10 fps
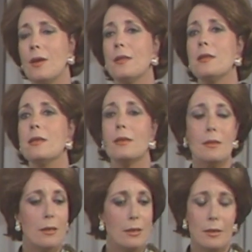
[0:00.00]
And
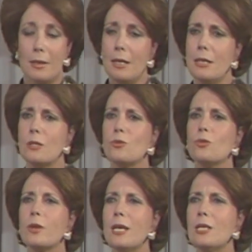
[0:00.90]
really, to
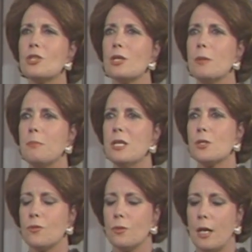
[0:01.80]
reach a
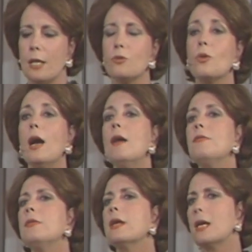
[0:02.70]
peaceful and to
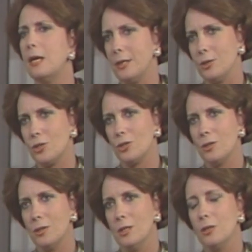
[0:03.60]
have the courage
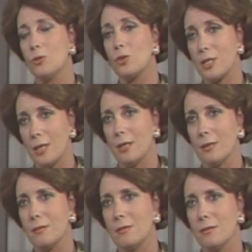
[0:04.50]
to say
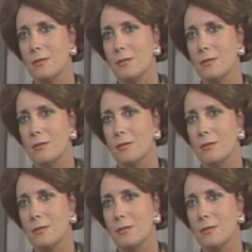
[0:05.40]
it,